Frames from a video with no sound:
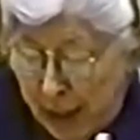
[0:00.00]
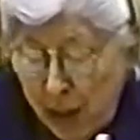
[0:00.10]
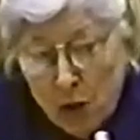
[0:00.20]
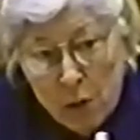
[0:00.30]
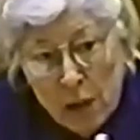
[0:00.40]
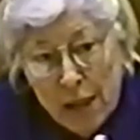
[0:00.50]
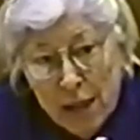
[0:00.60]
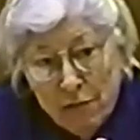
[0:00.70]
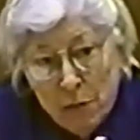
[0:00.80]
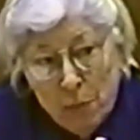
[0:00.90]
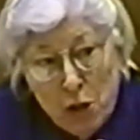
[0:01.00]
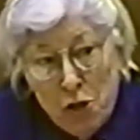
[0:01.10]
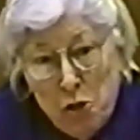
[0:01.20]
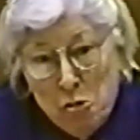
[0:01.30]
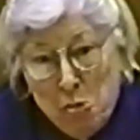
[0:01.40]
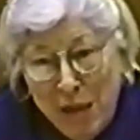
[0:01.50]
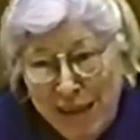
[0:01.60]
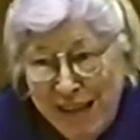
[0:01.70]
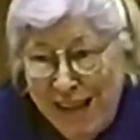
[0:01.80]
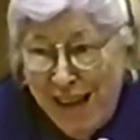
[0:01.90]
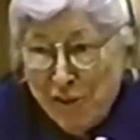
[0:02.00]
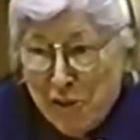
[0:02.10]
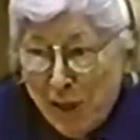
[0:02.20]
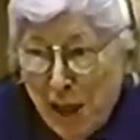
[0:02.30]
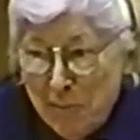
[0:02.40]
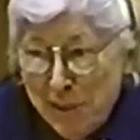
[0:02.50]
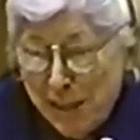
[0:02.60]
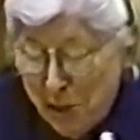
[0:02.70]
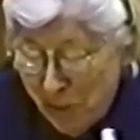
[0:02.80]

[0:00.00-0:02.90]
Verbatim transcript: The only government union, and naturally I was